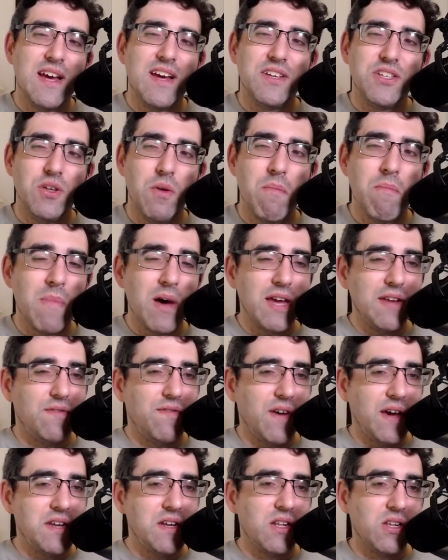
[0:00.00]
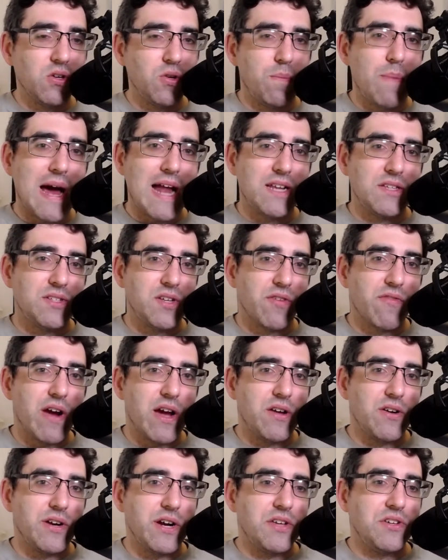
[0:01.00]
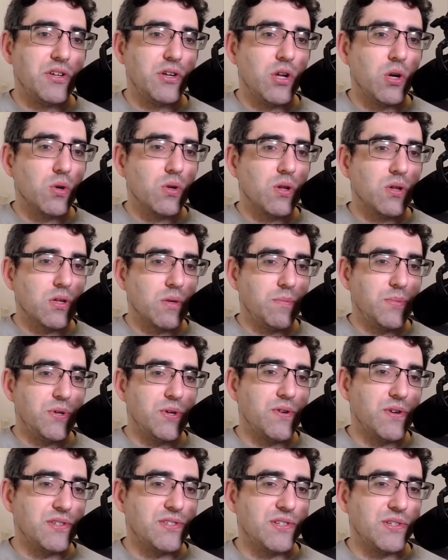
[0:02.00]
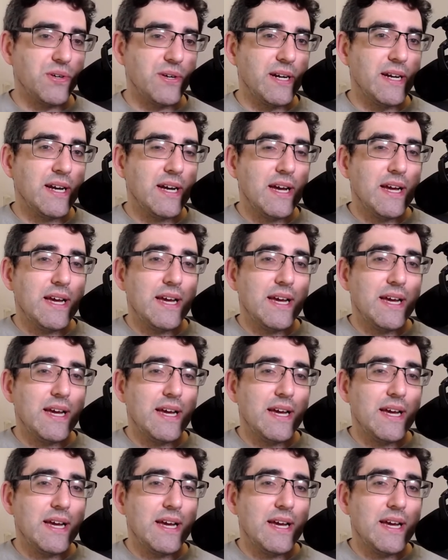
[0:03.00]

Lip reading: You might find a load balancing router in your local computer store.